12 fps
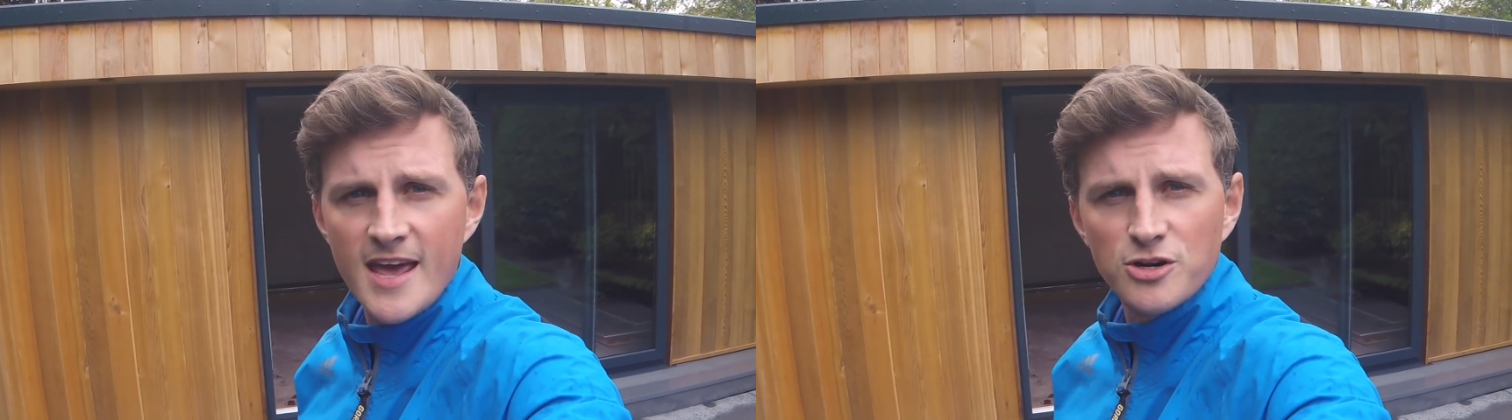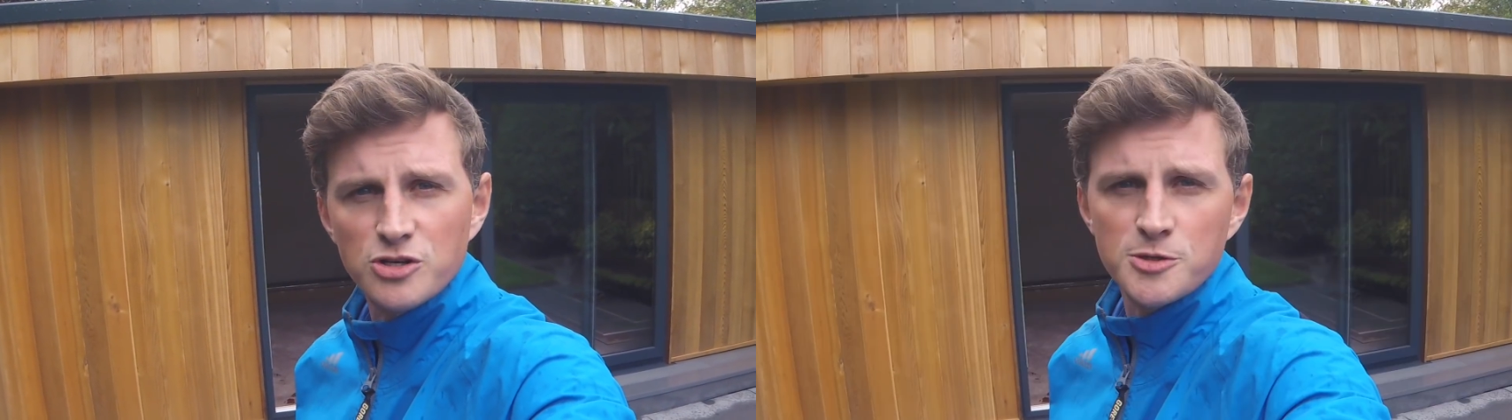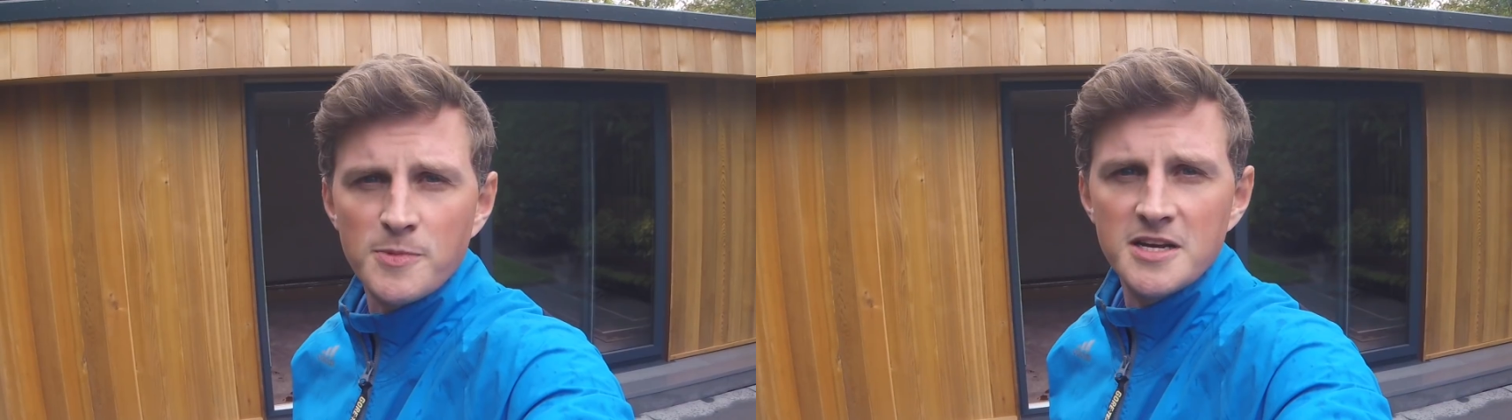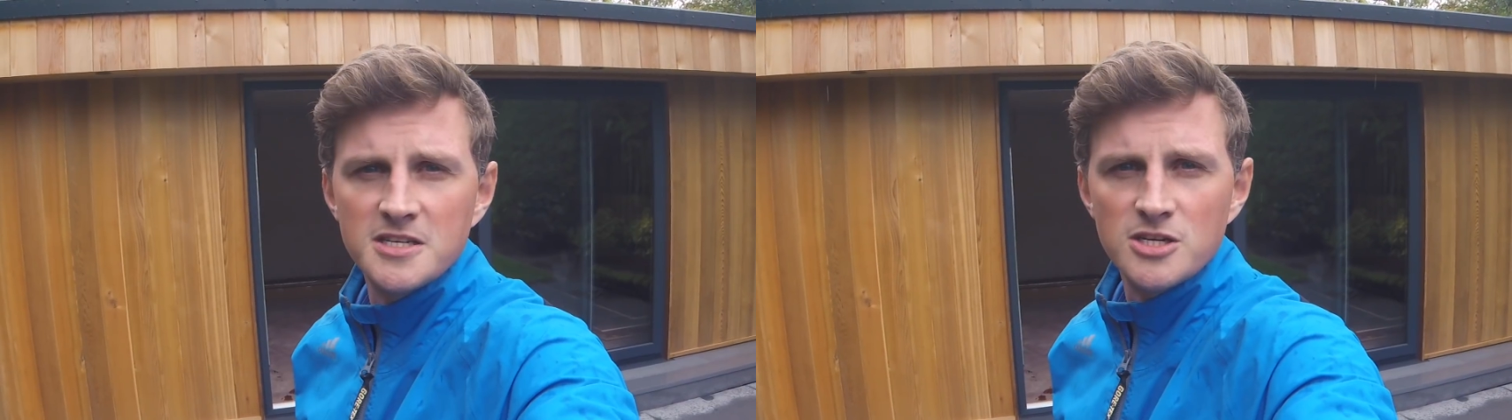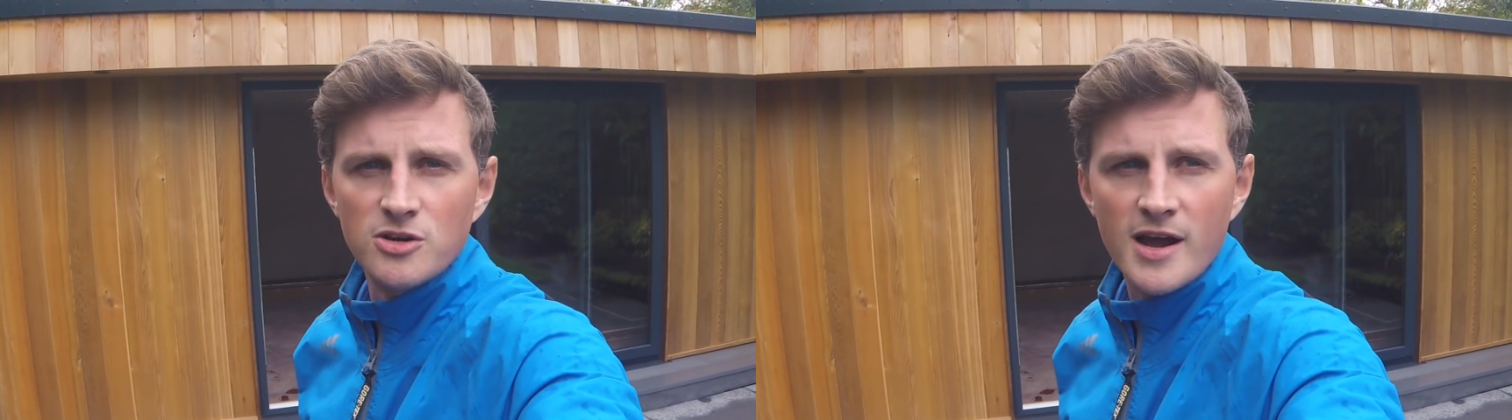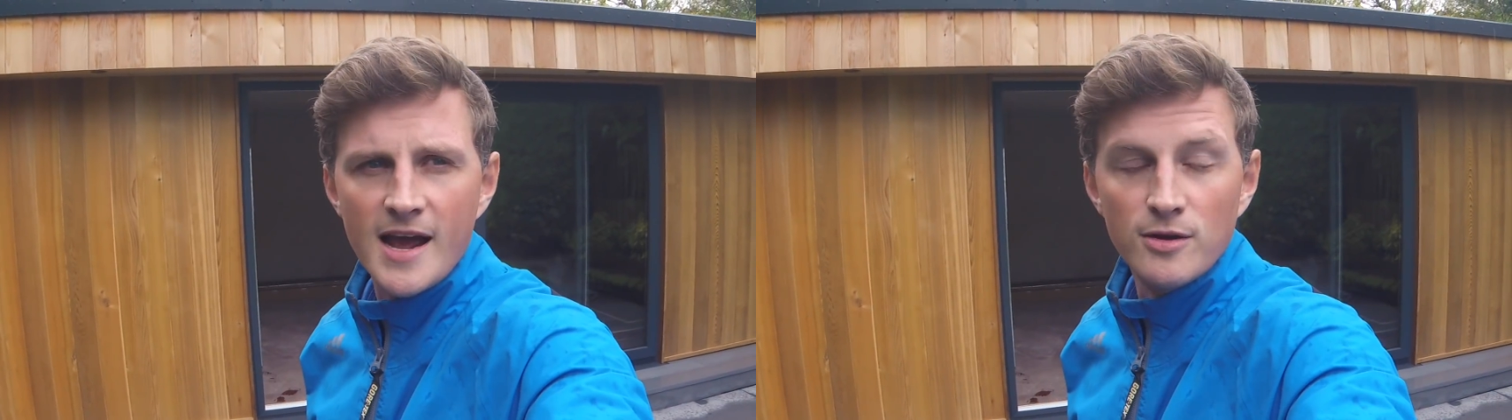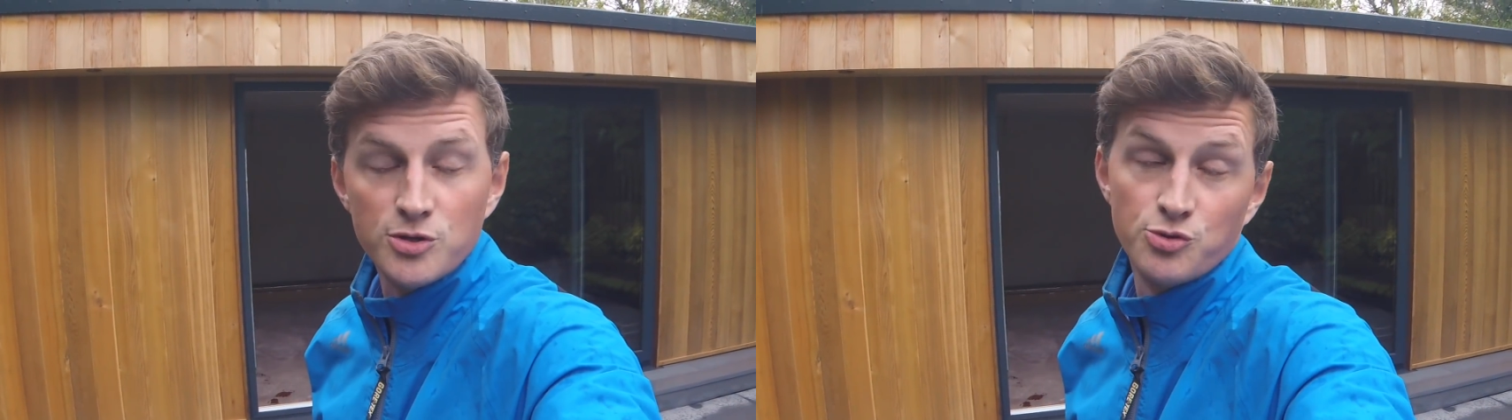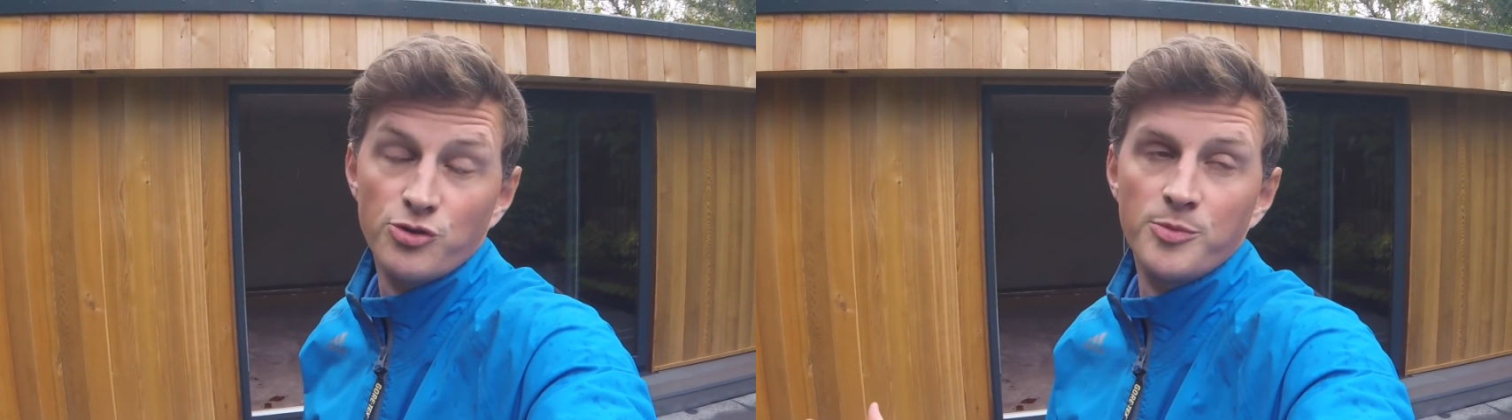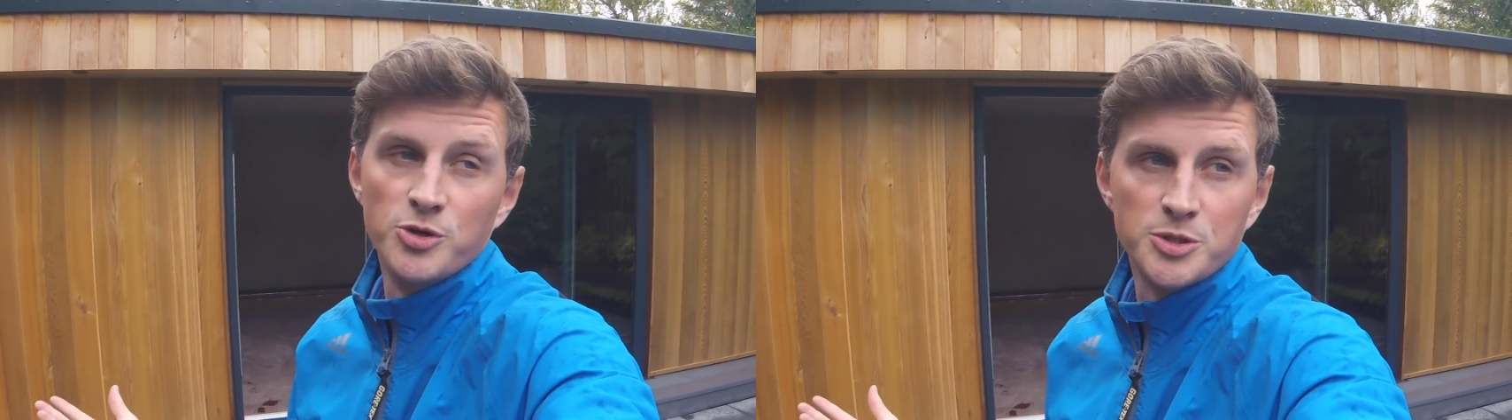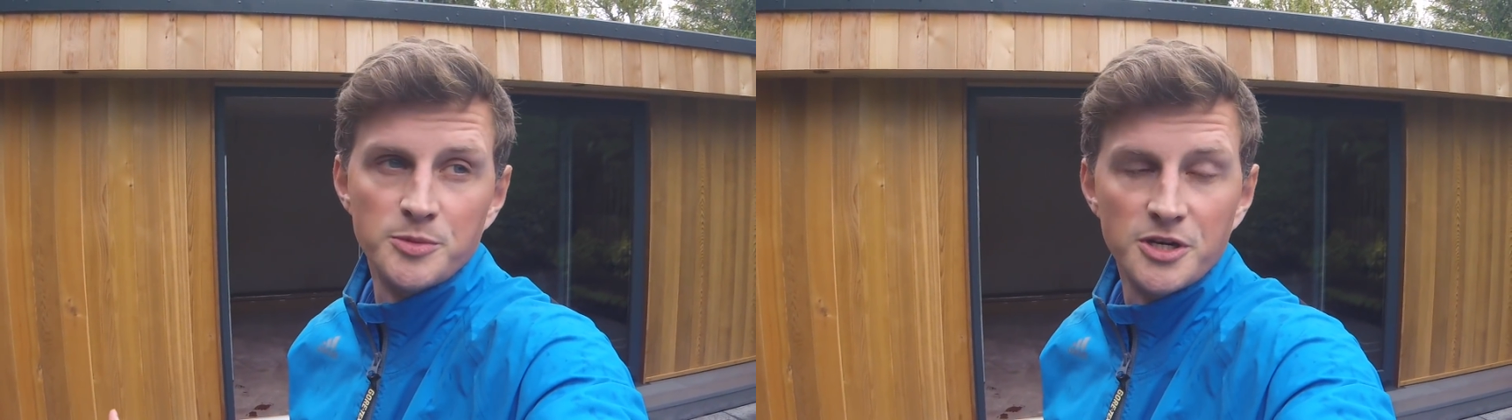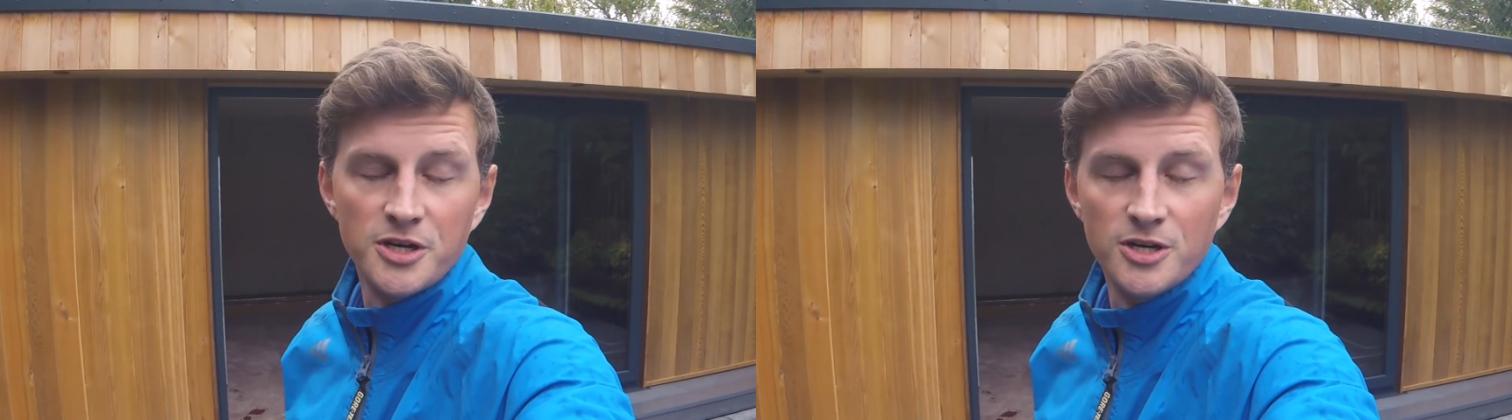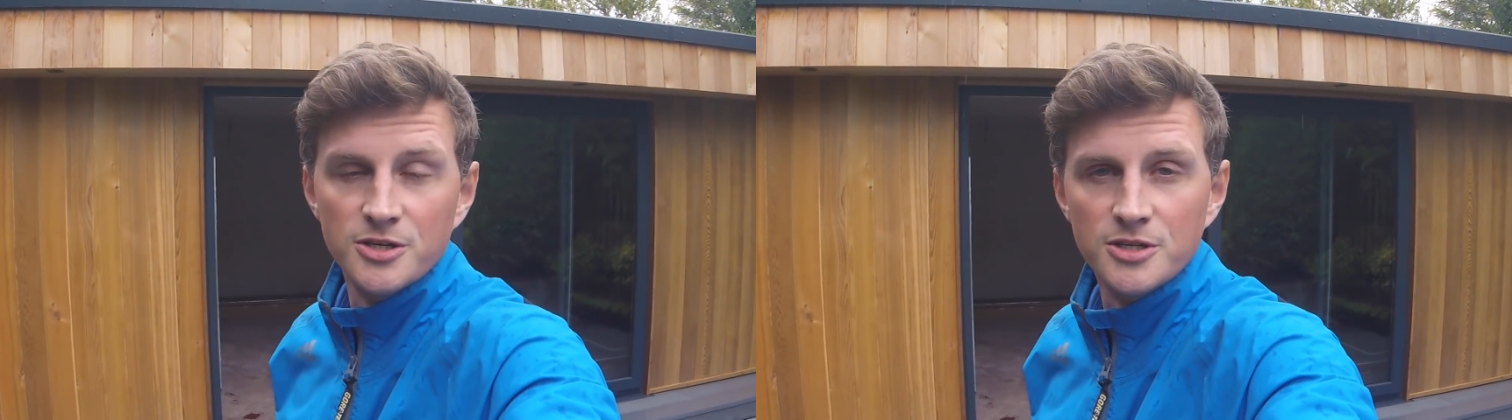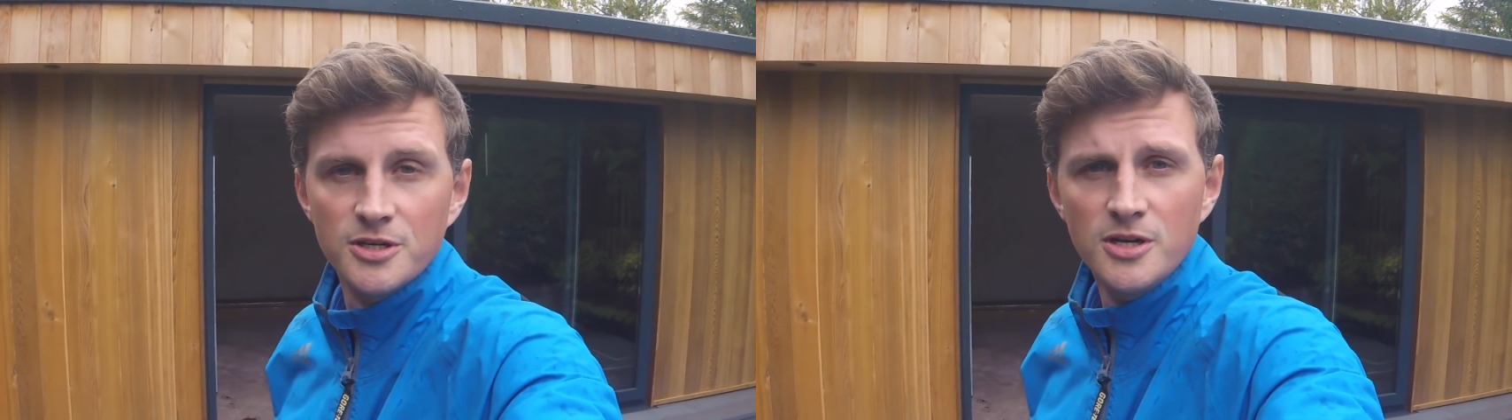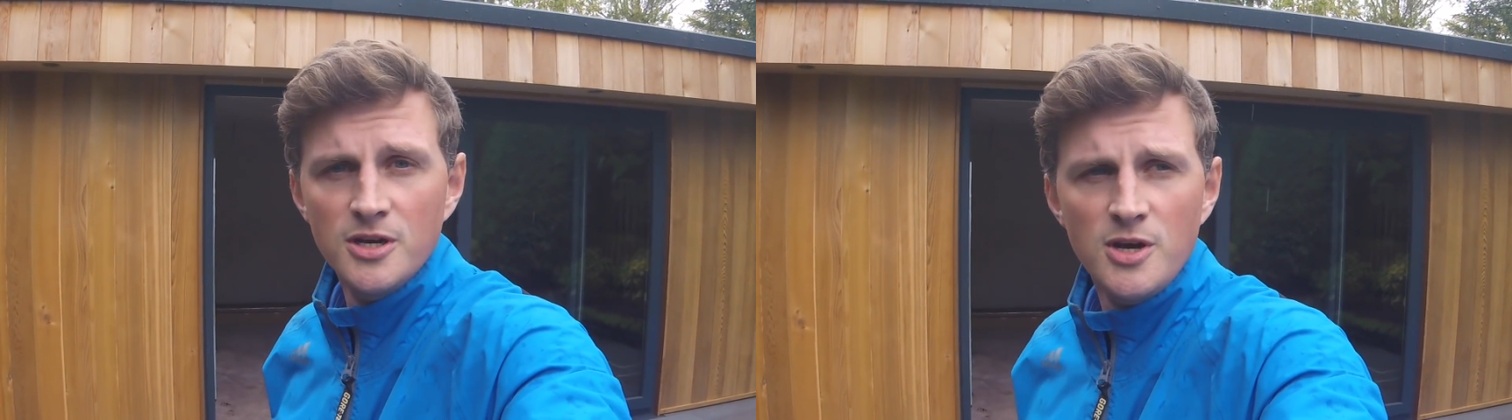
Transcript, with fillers: extra space in your house or at the bottom of the garden